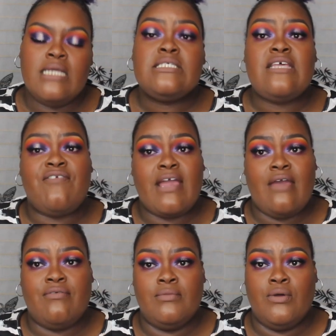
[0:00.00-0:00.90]
stuff i
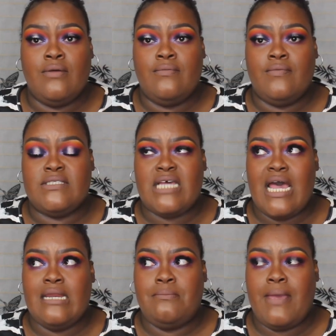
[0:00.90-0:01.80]
got from louis
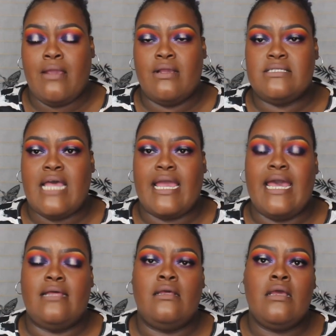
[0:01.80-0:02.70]
vuitton in paris i
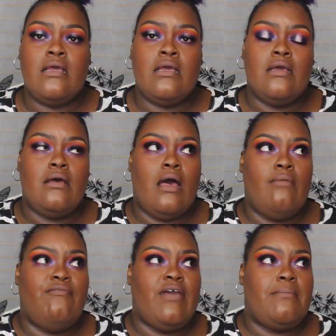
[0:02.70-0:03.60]
got
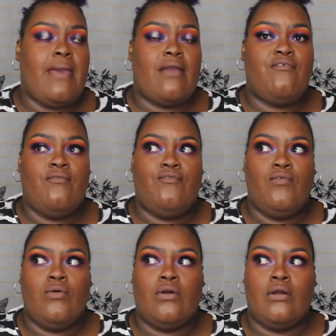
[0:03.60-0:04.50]
um, vet back
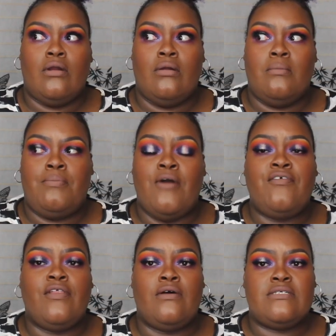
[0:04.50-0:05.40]
for
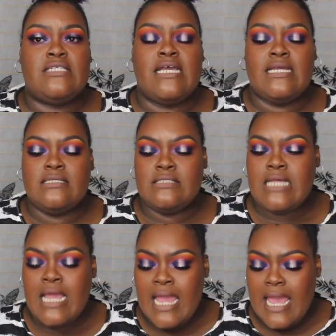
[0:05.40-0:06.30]
both of those
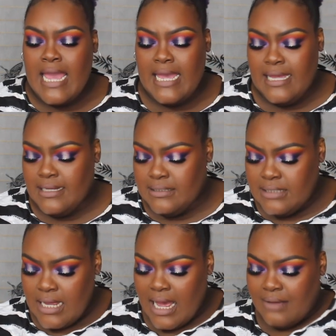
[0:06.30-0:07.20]
things
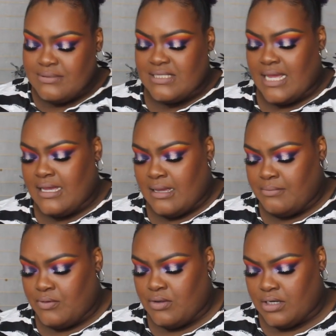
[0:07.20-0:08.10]
and I was like I'm
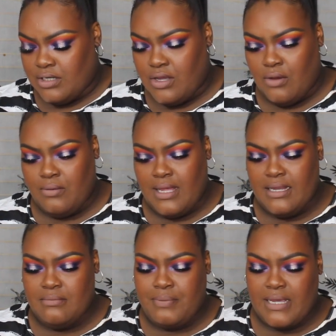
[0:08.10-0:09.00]
gonna go
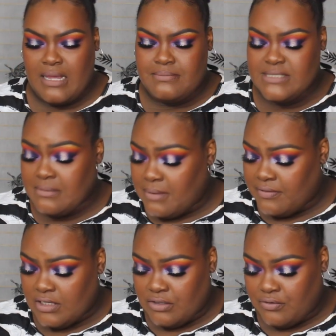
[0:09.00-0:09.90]
and pick up some
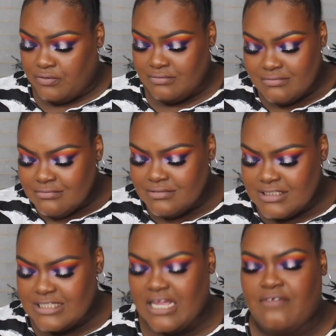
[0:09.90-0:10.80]
other little
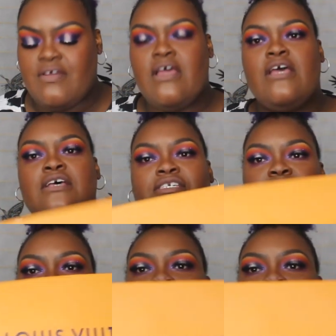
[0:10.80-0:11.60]
stuff so I